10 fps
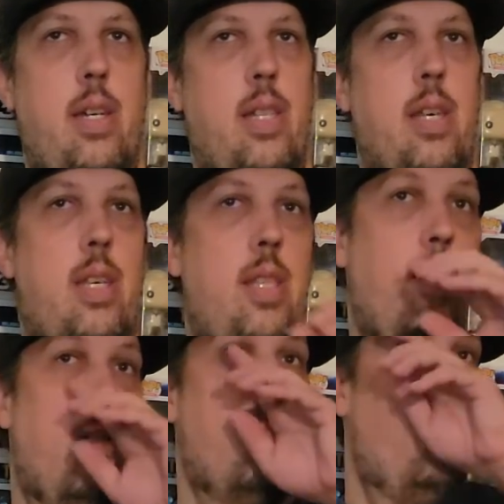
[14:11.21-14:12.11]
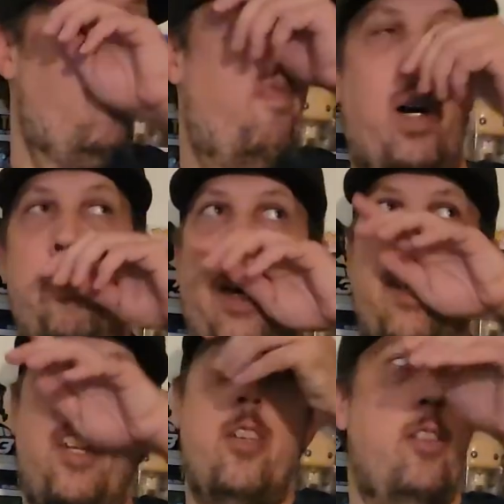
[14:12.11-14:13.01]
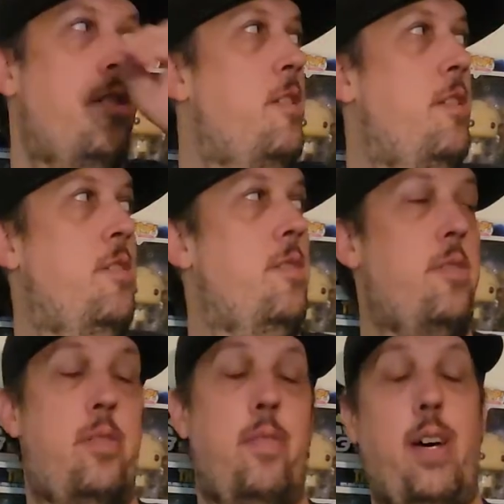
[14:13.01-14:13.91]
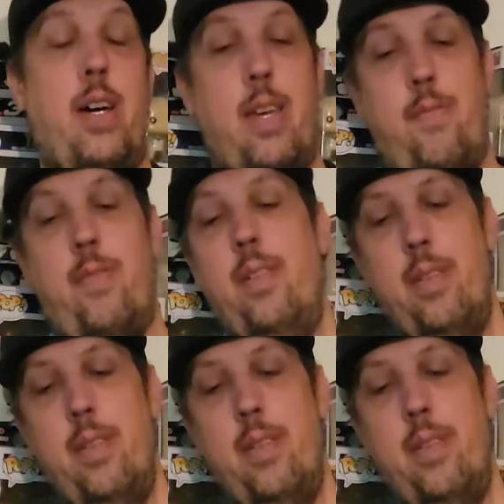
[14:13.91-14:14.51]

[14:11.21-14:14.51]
I'm lucky though, the only pop that didn't survive.